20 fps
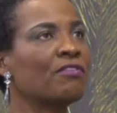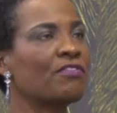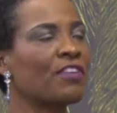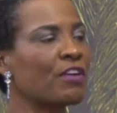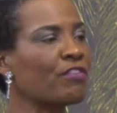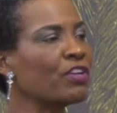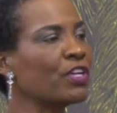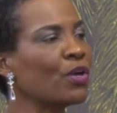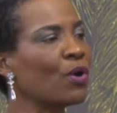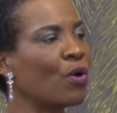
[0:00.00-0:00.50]

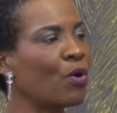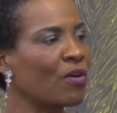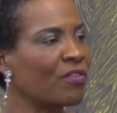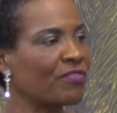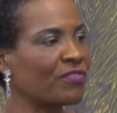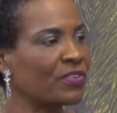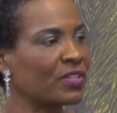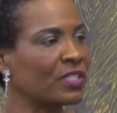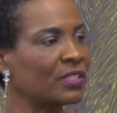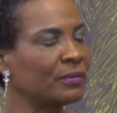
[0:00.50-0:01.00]
Very
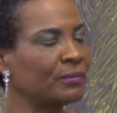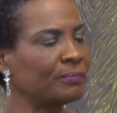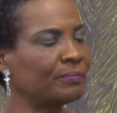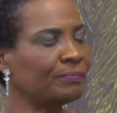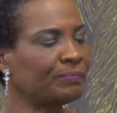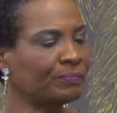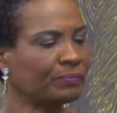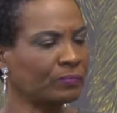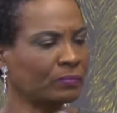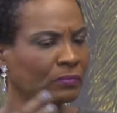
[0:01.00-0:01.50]

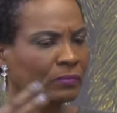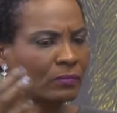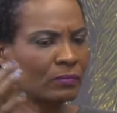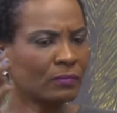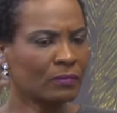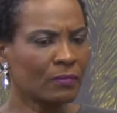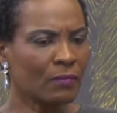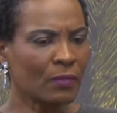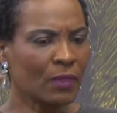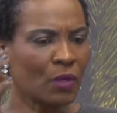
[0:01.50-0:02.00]
often,
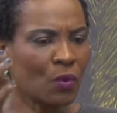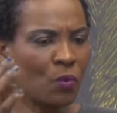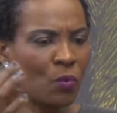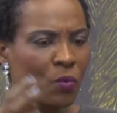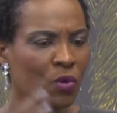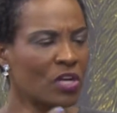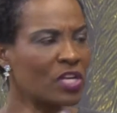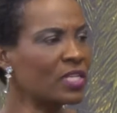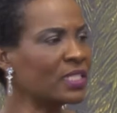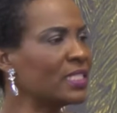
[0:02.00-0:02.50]

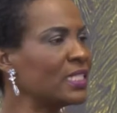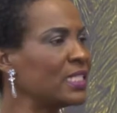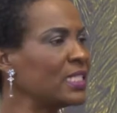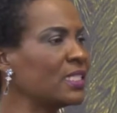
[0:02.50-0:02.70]
world